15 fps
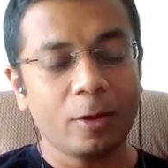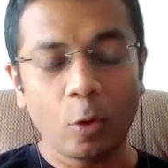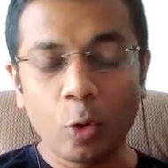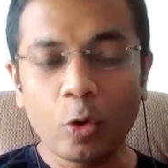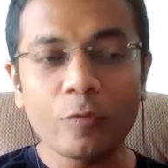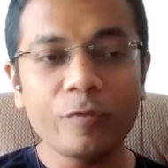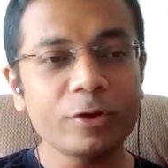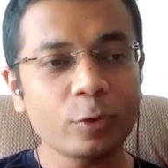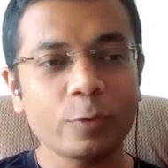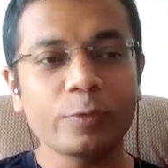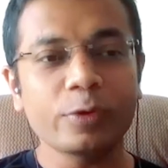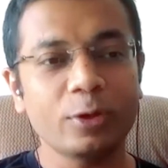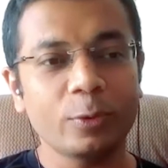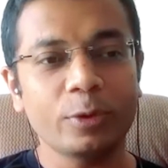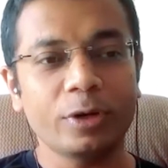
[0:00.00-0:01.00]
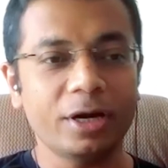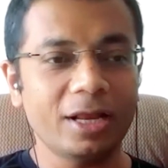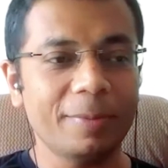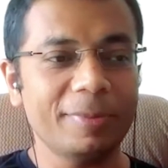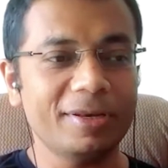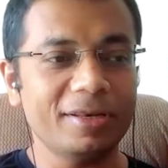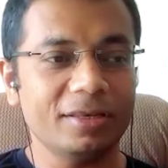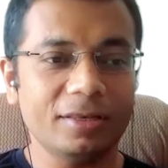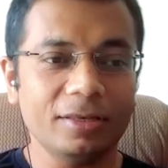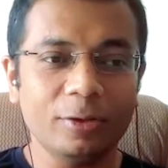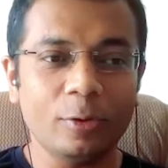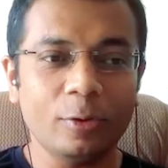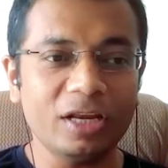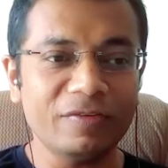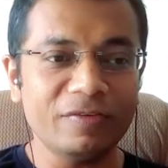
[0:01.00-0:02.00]
are overloaded. I mean,
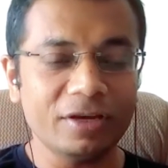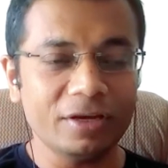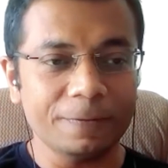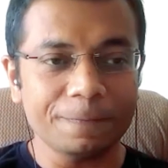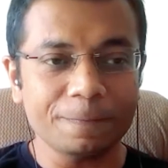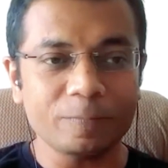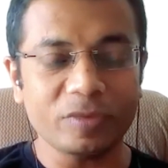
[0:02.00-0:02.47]
not even